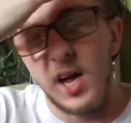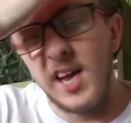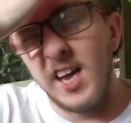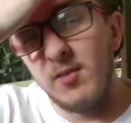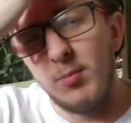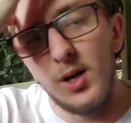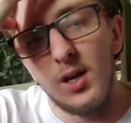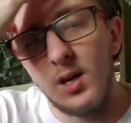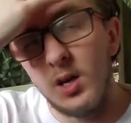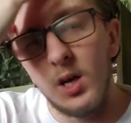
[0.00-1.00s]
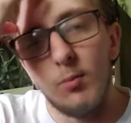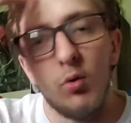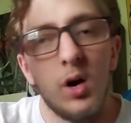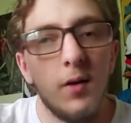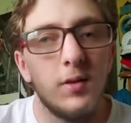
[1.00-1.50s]
I have been uh,
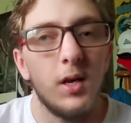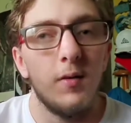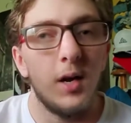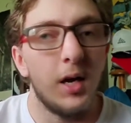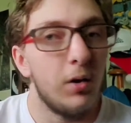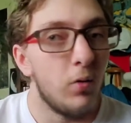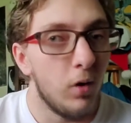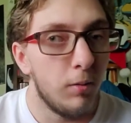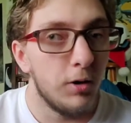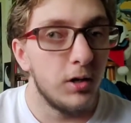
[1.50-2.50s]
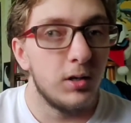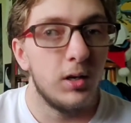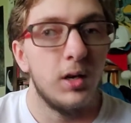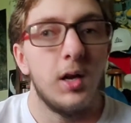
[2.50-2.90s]
more often. I go to Walmart